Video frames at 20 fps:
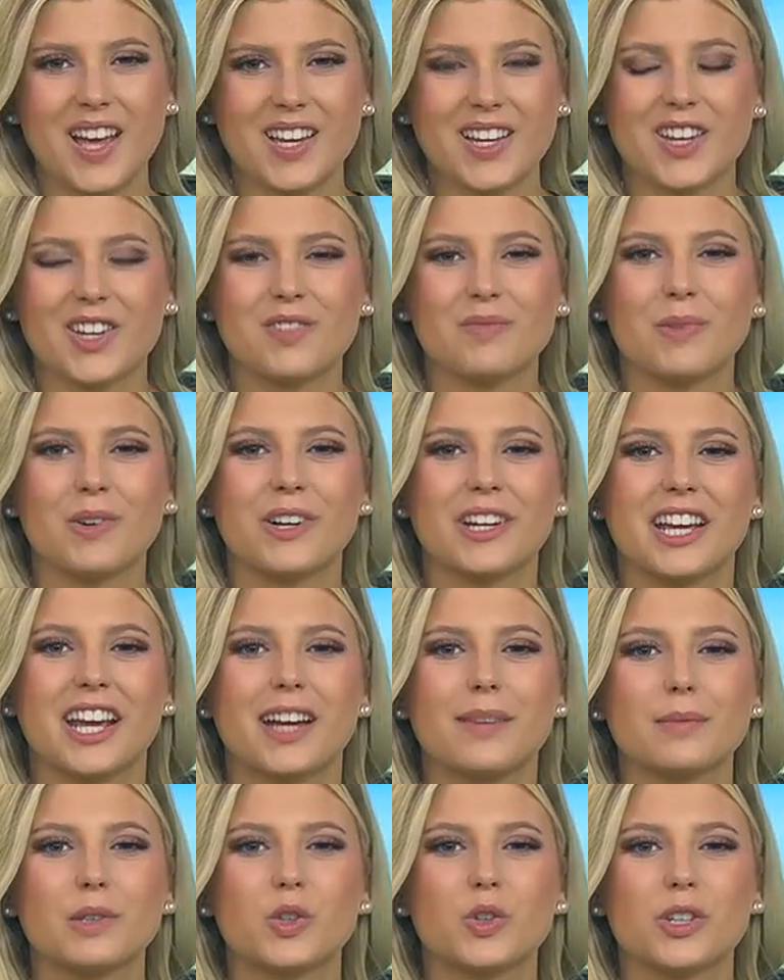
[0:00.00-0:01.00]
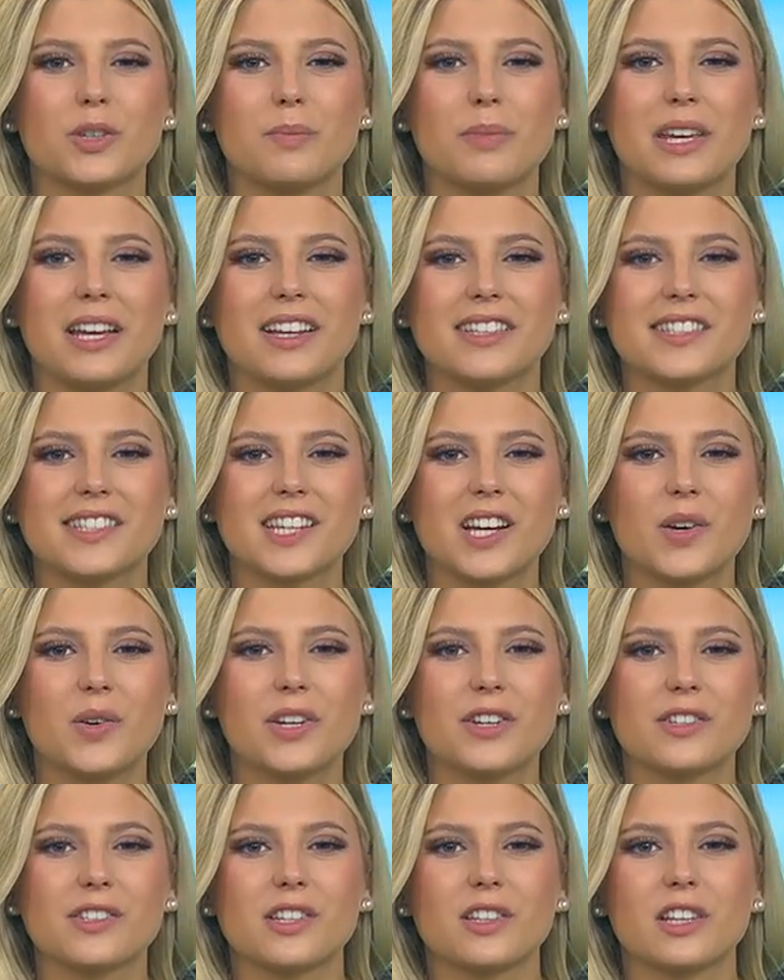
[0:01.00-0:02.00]
Good morning, I'm Lauren Piesco.
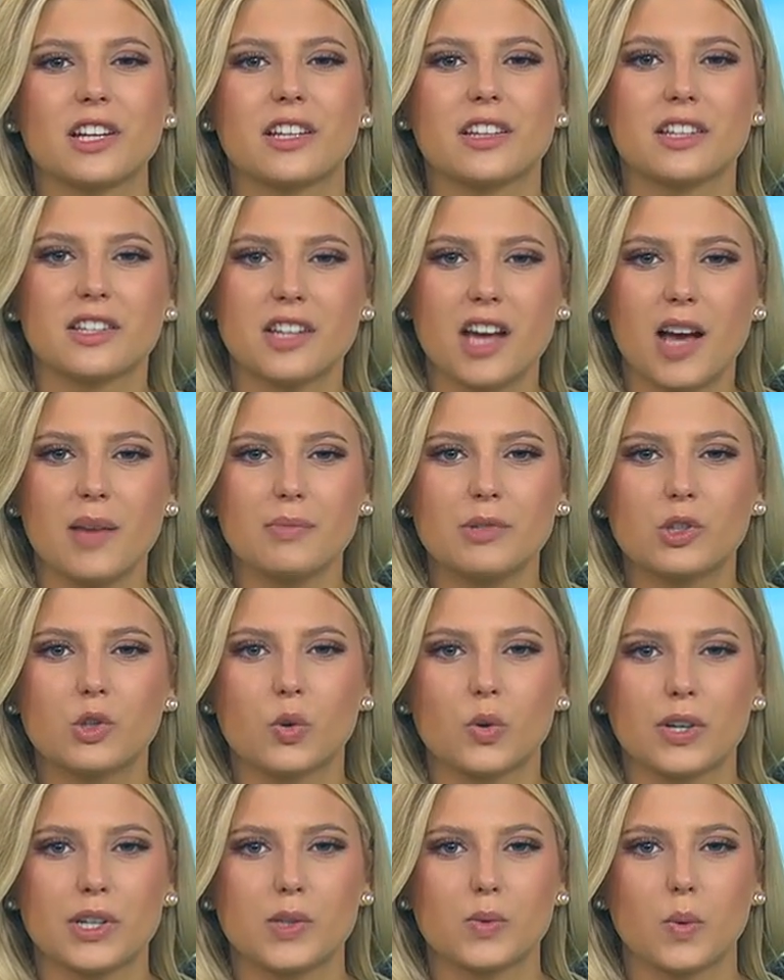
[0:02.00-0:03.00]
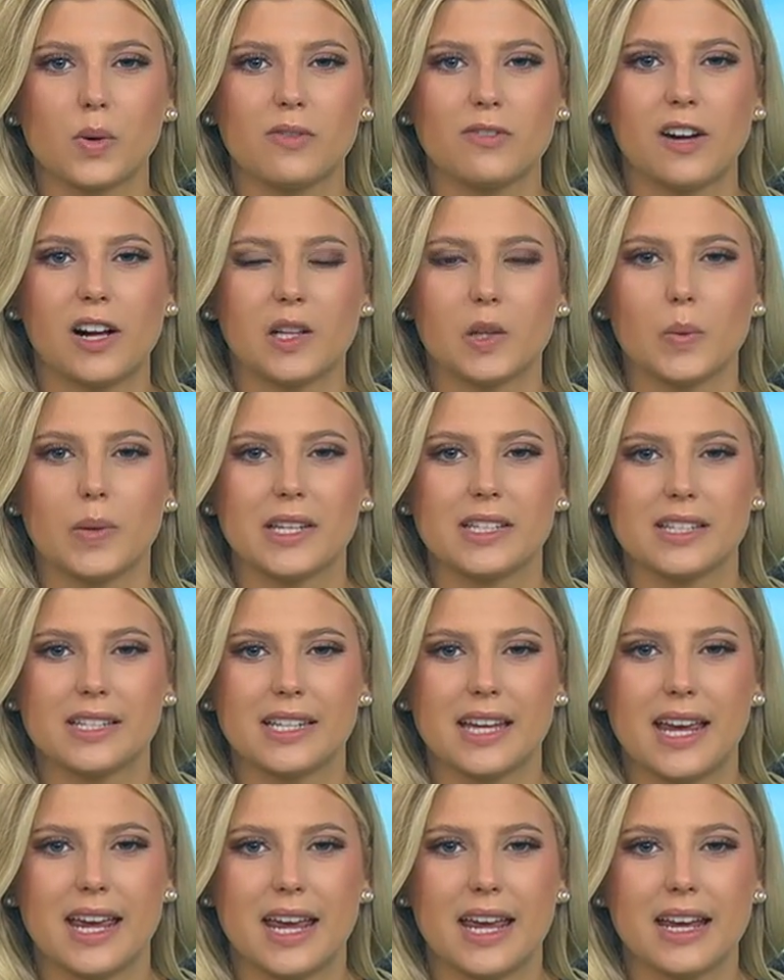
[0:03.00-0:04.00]
Here's a look at the top stories we're following
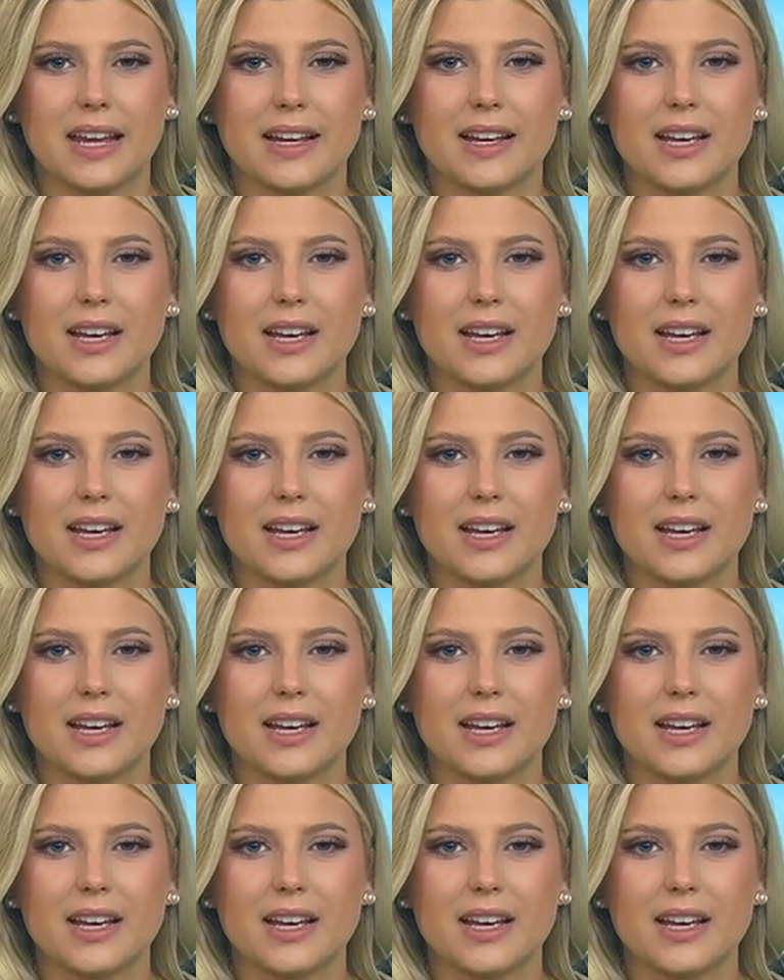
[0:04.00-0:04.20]
today.